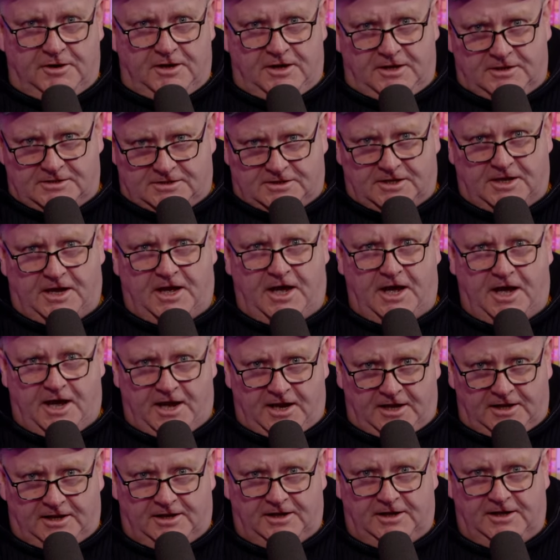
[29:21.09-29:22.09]
that's the
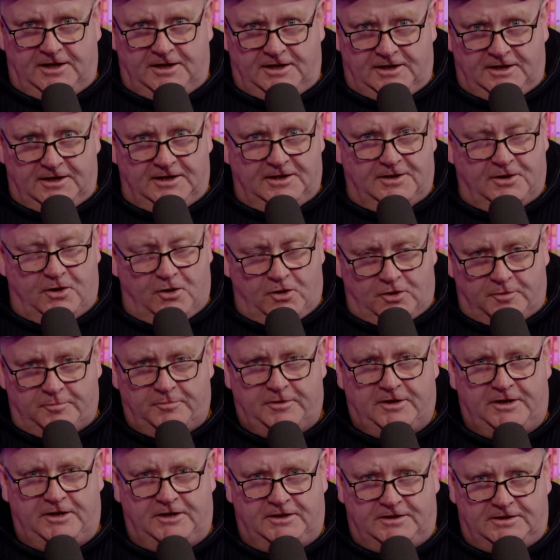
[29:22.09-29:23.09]
highlight of the
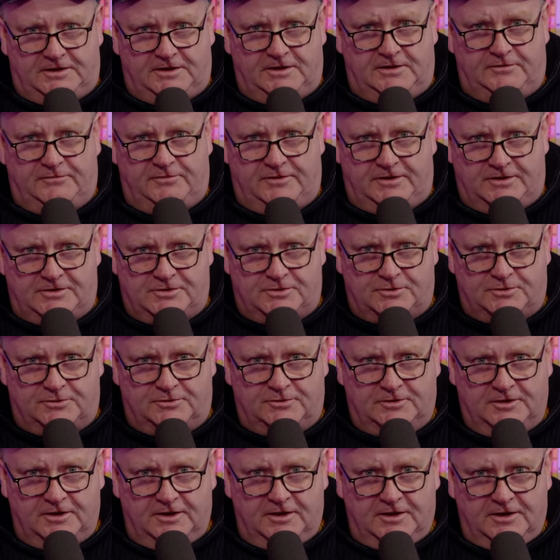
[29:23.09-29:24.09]
Hogmanay T V show.